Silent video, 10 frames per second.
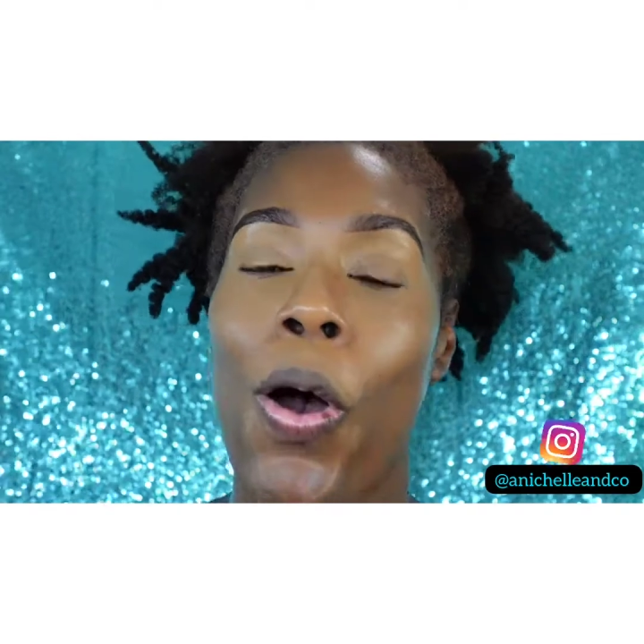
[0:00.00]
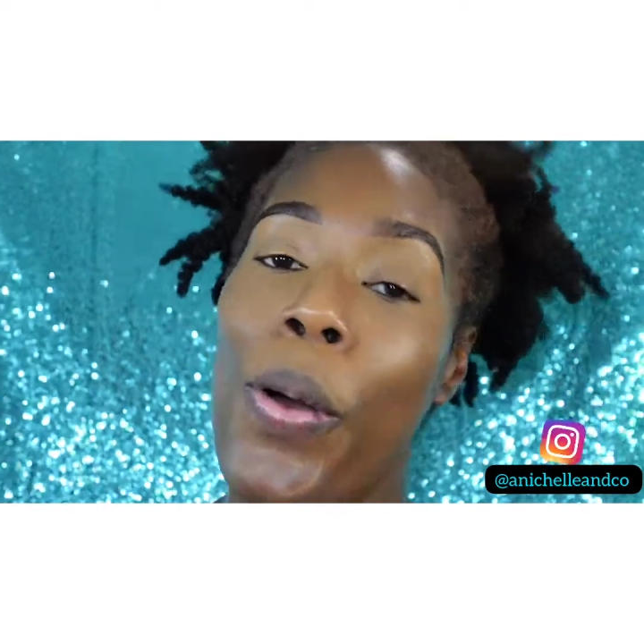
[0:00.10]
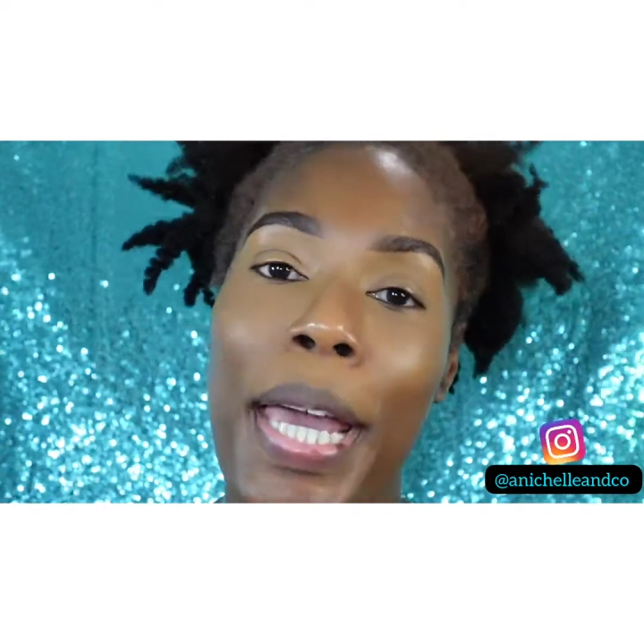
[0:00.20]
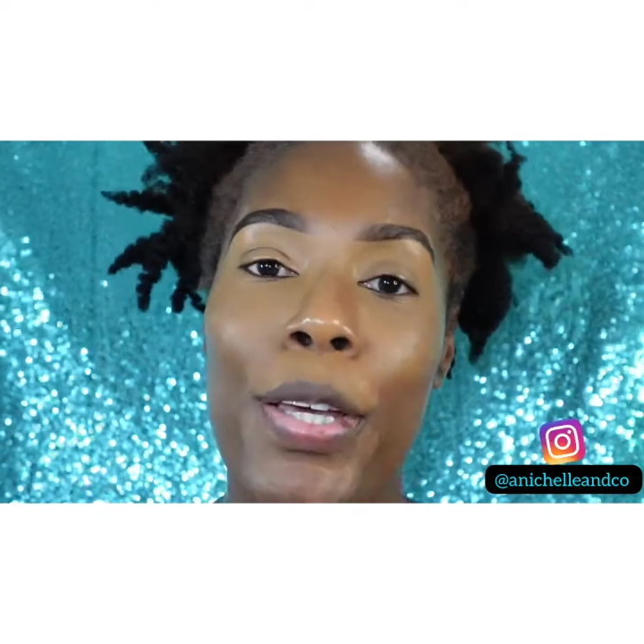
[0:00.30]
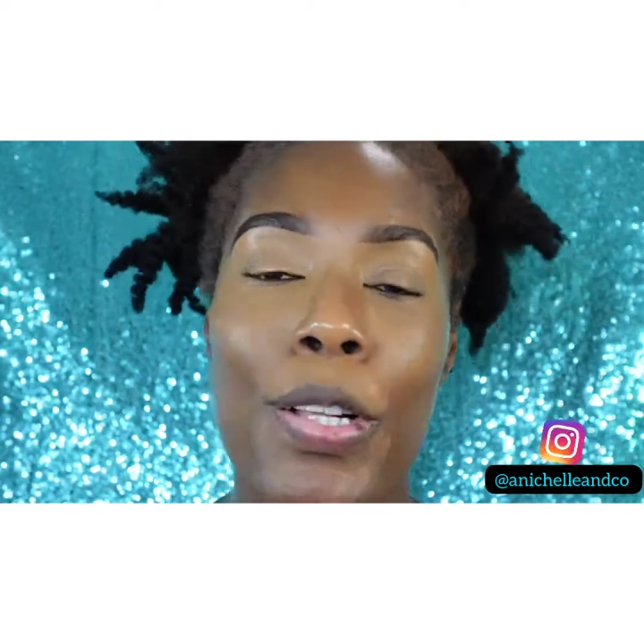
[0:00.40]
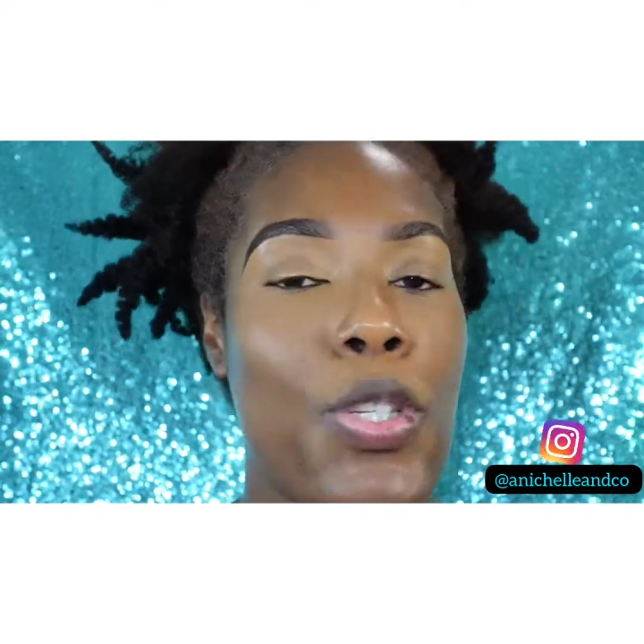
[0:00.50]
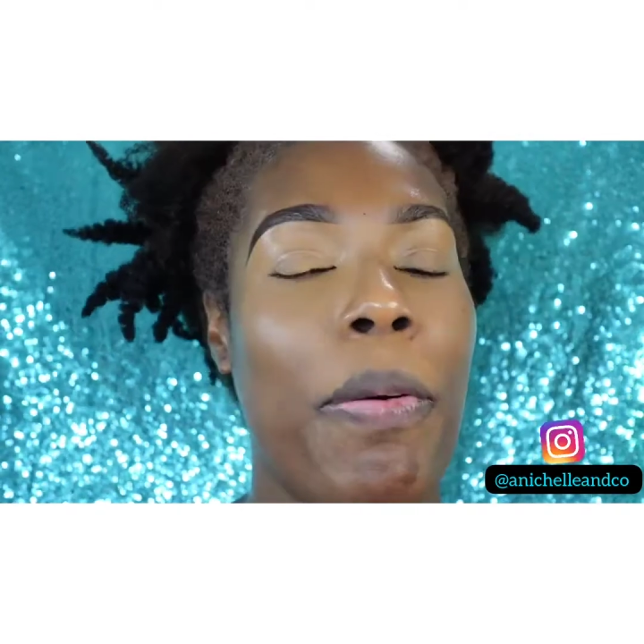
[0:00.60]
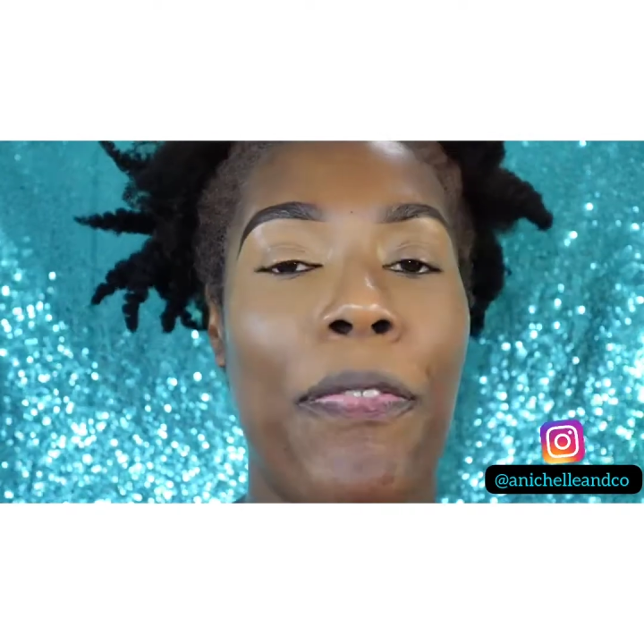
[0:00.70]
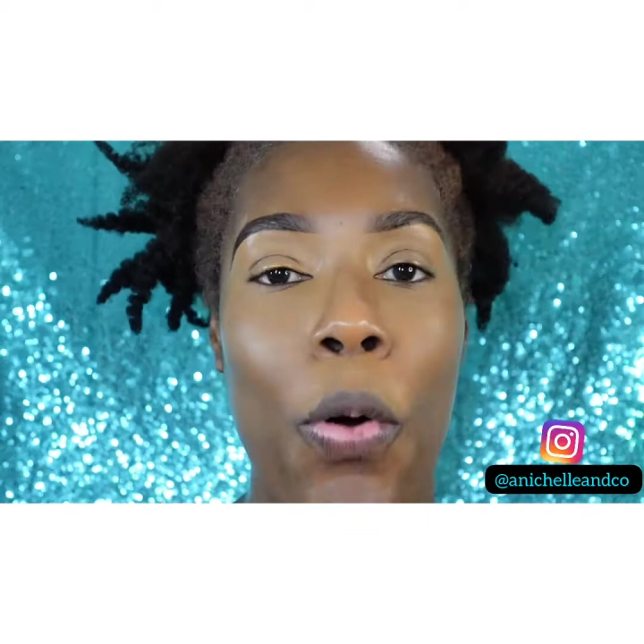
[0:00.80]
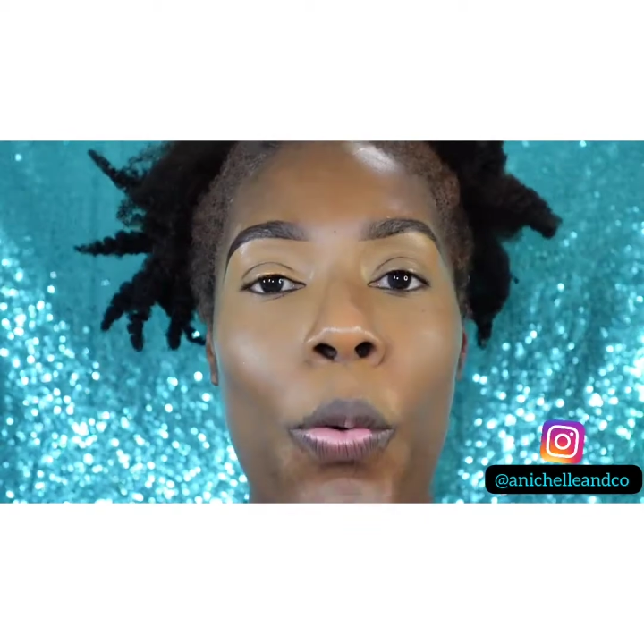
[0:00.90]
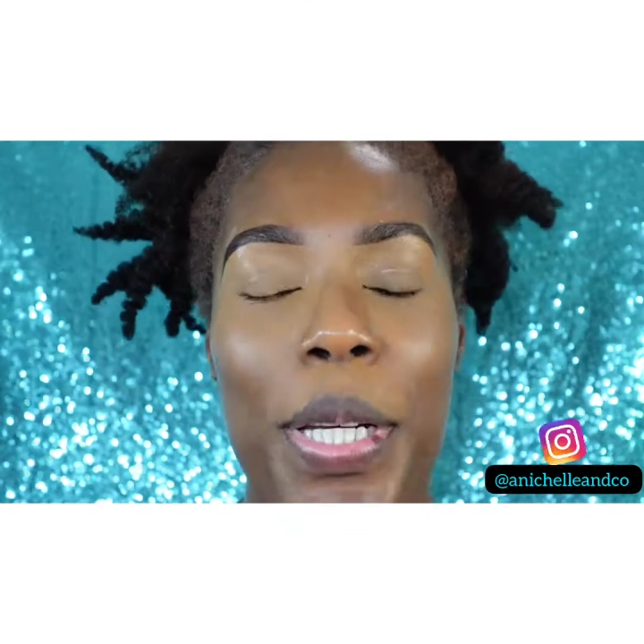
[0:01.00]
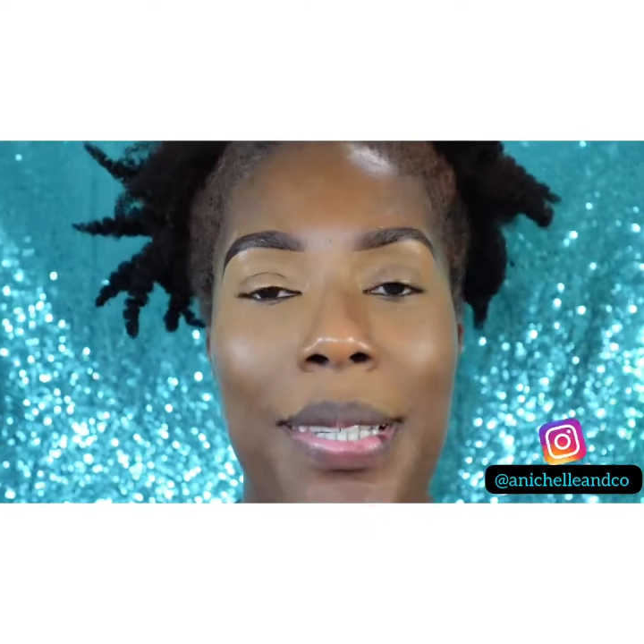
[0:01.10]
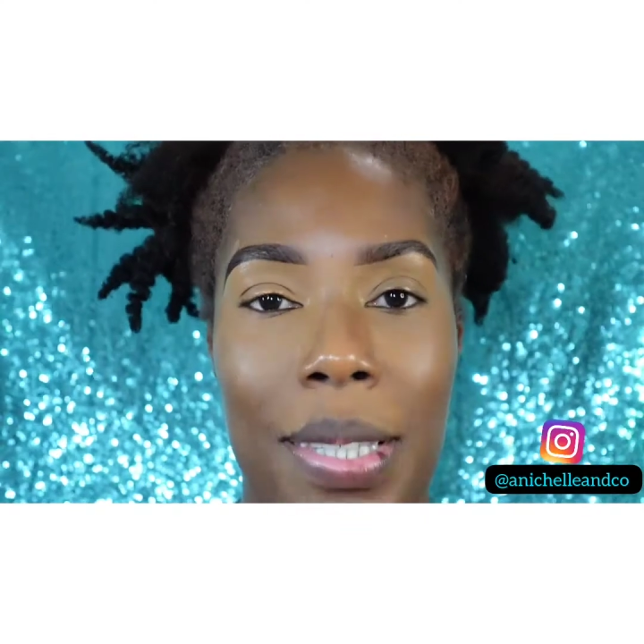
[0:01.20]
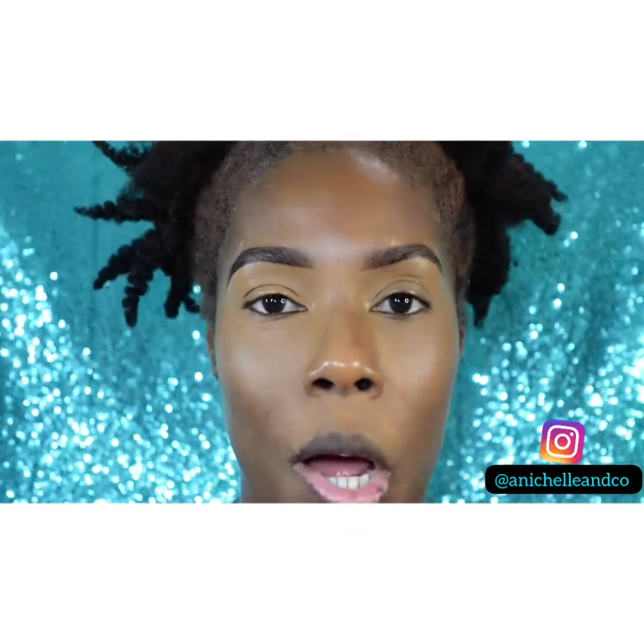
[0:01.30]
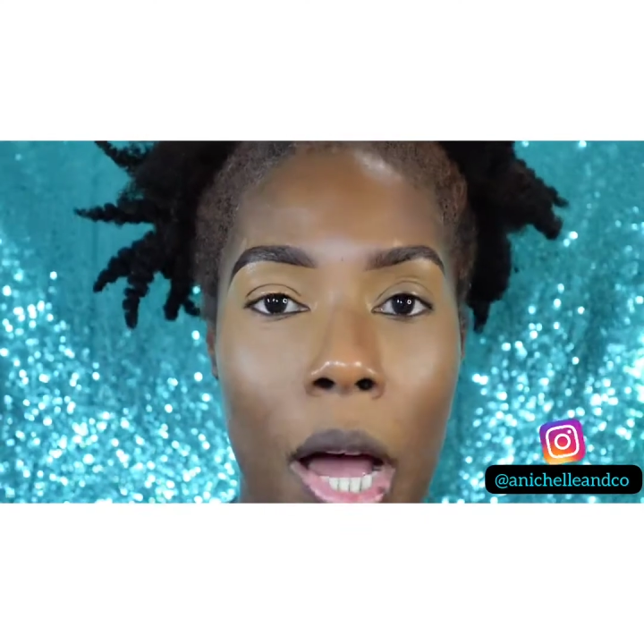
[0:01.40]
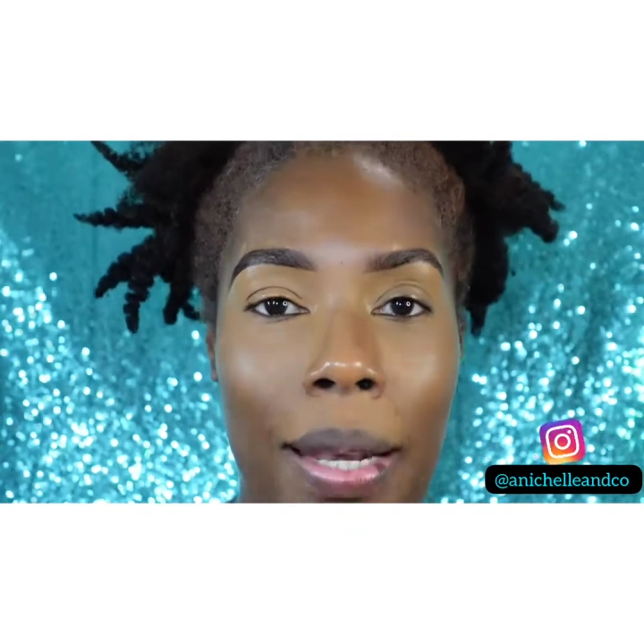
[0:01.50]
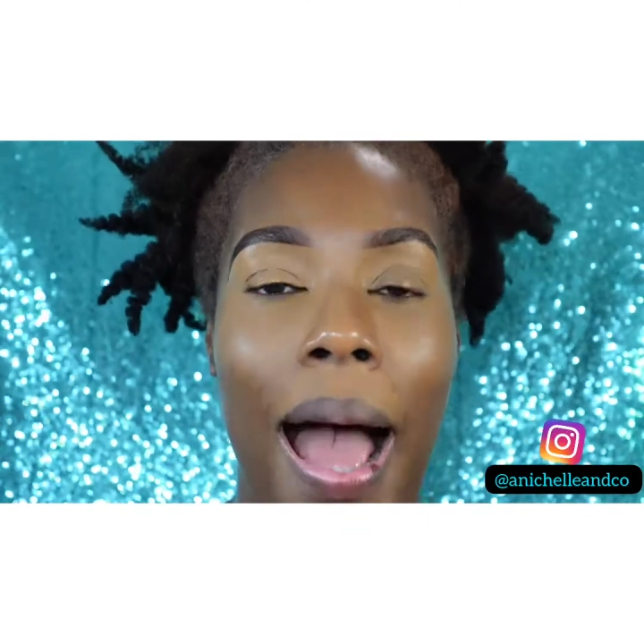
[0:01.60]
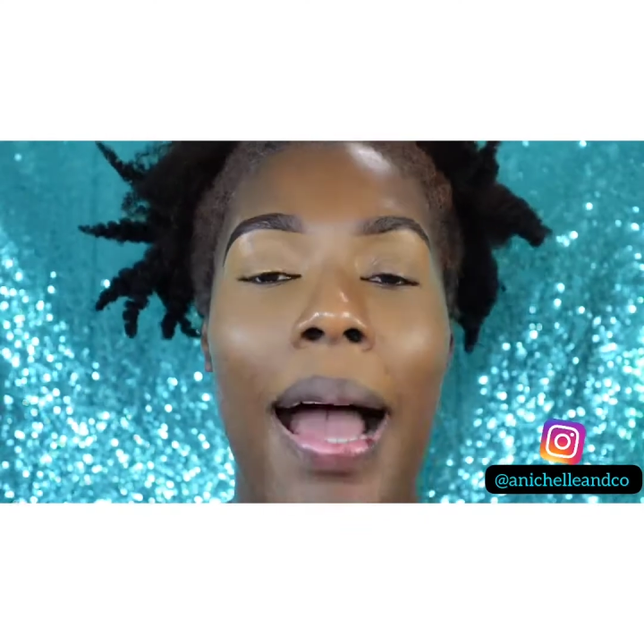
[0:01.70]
Okay, y'all, so before we start,